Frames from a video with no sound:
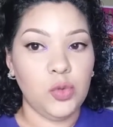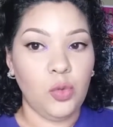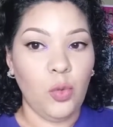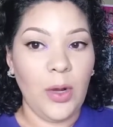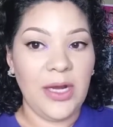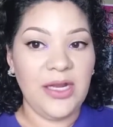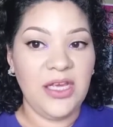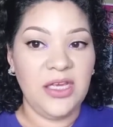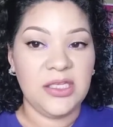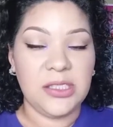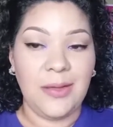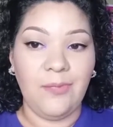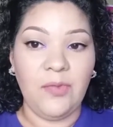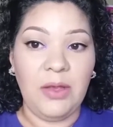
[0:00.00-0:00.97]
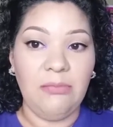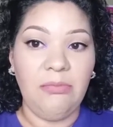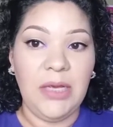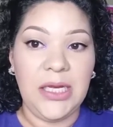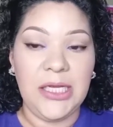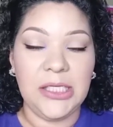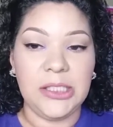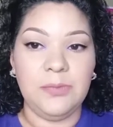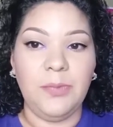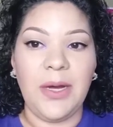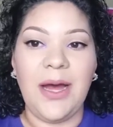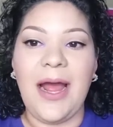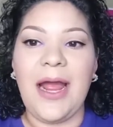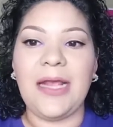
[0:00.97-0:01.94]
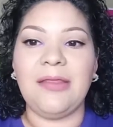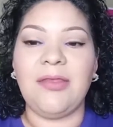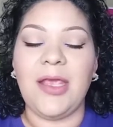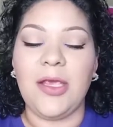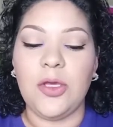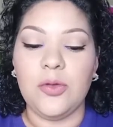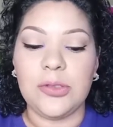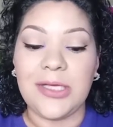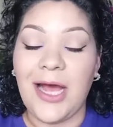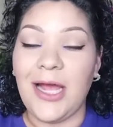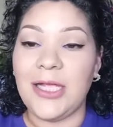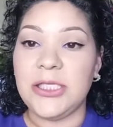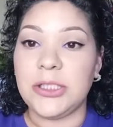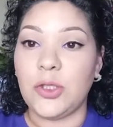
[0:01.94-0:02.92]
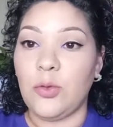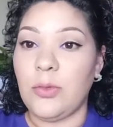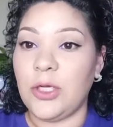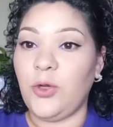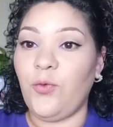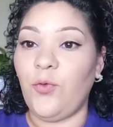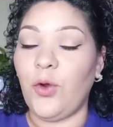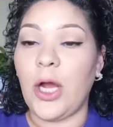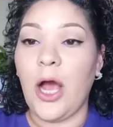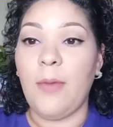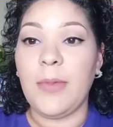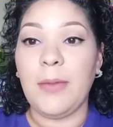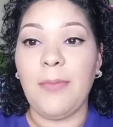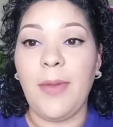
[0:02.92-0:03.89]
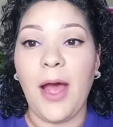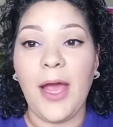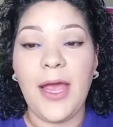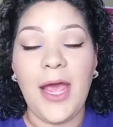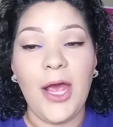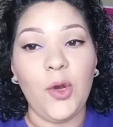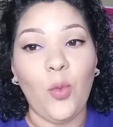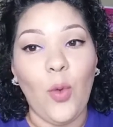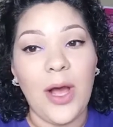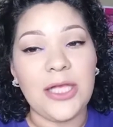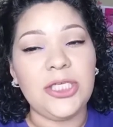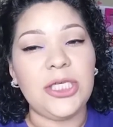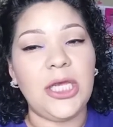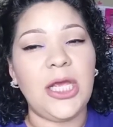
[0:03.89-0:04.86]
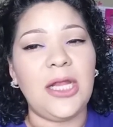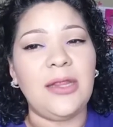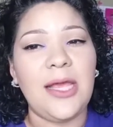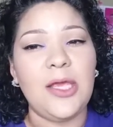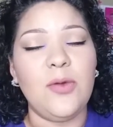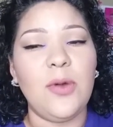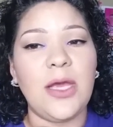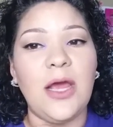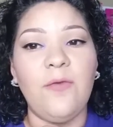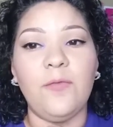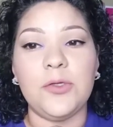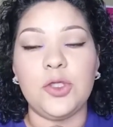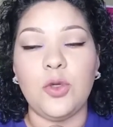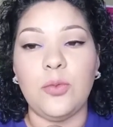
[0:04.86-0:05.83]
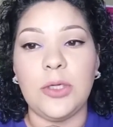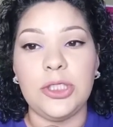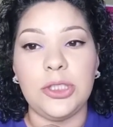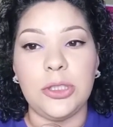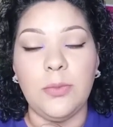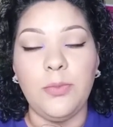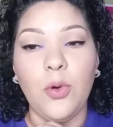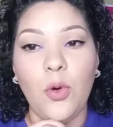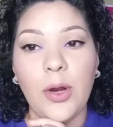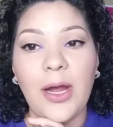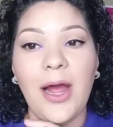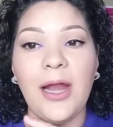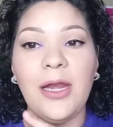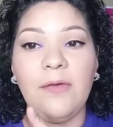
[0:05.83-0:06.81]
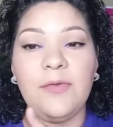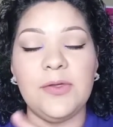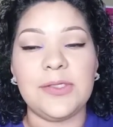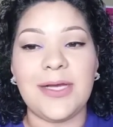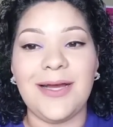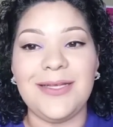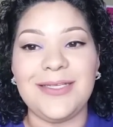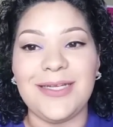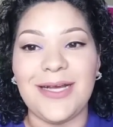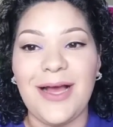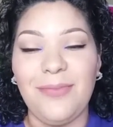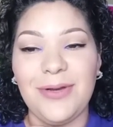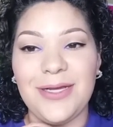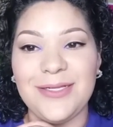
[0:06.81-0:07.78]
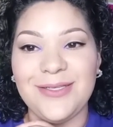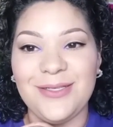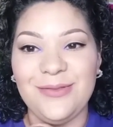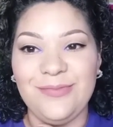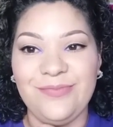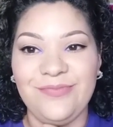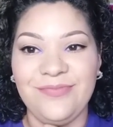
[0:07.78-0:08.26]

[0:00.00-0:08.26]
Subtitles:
20 something minutes, but I thank you guys so much for coming by and watching, and thank you again for so much support. I love you guys, and God bless.